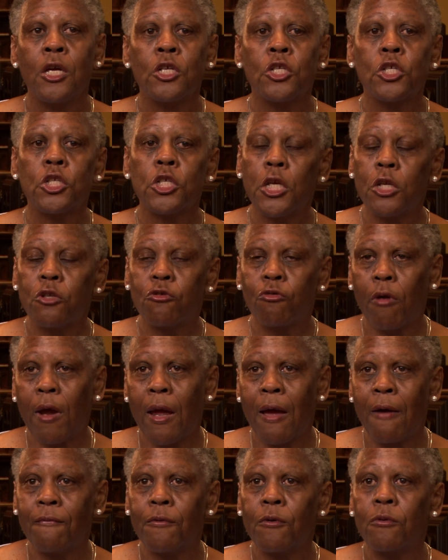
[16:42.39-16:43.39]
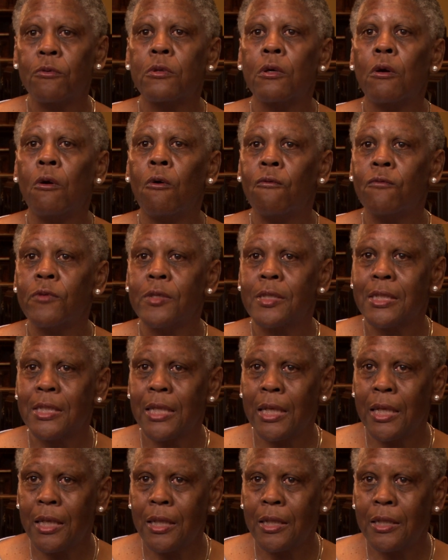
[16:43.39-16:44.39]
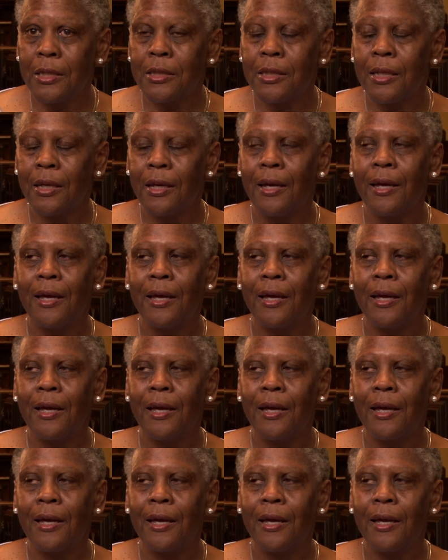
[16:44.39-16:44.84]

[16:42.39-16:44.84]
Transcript: She traveled overseas.